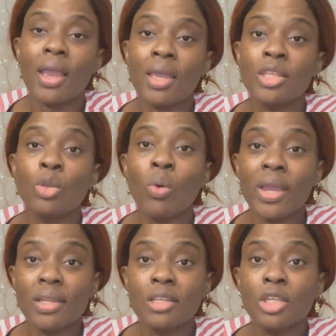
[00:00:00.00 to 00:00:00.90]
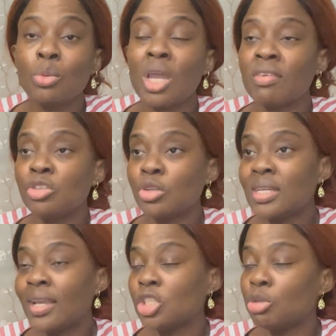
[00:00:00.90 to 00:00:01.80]
And when you eventually
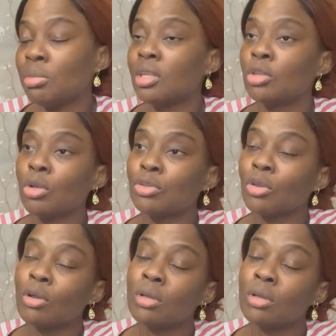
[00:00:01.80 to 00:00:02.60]
get to meet the doctor,